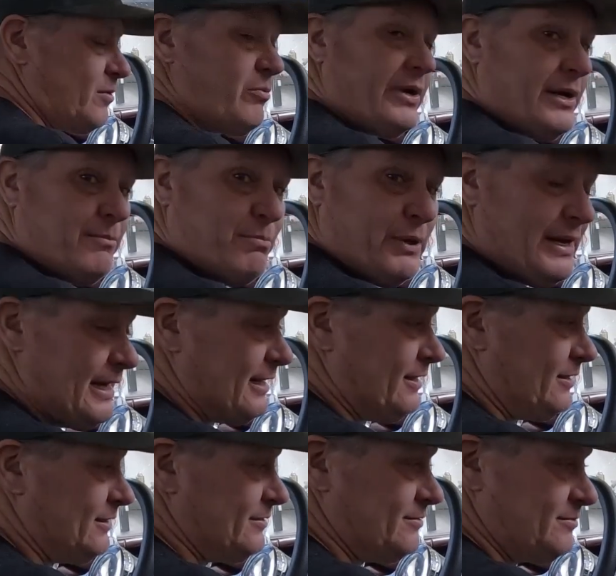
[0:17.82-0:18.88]
We didn't plan
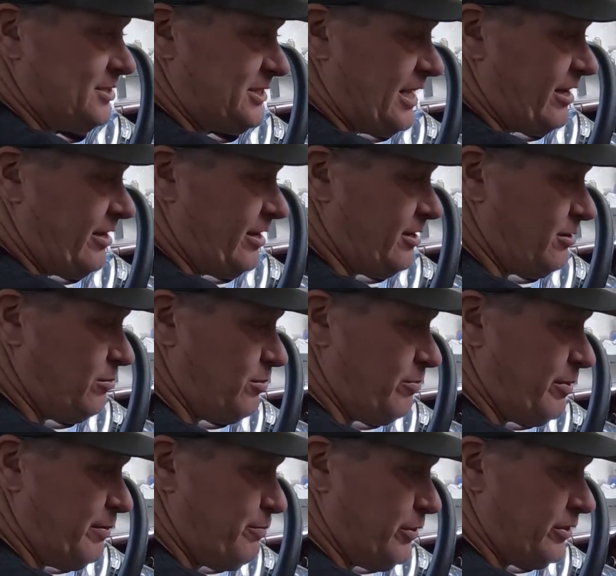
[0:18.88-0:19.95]
on stereo when we
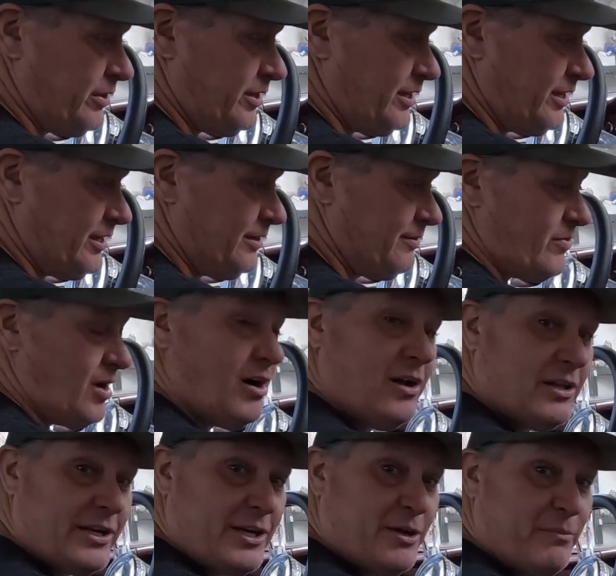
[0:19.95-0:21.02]
put the
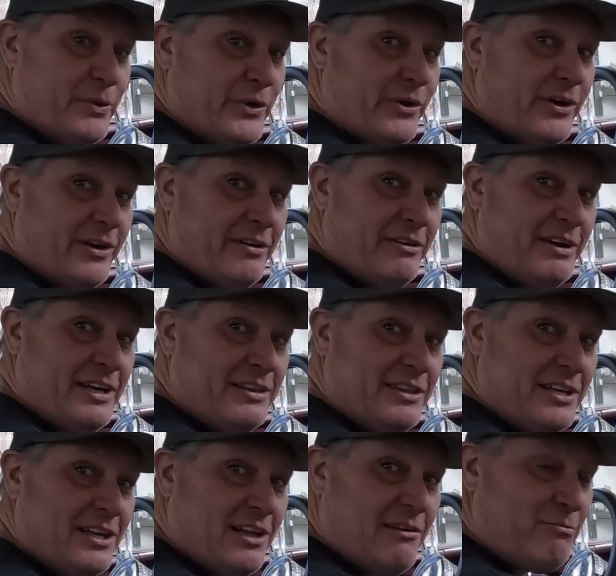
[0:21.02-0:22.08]
Holley computer in the glove